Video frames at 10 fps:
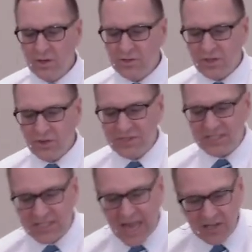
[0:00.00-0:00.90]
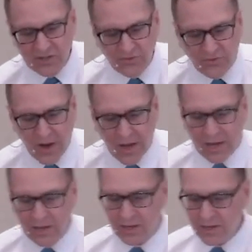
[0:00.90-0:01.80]
to those
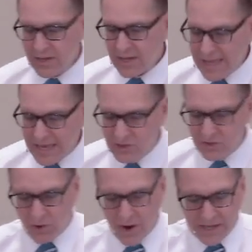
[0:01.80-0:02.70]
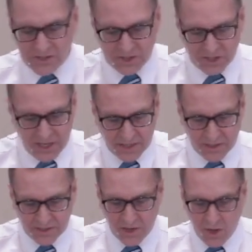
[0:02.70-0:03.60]
sanctified in Christ
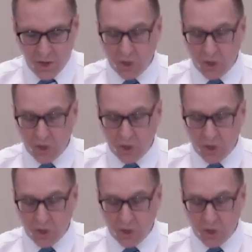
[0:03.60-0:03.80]
Jesus,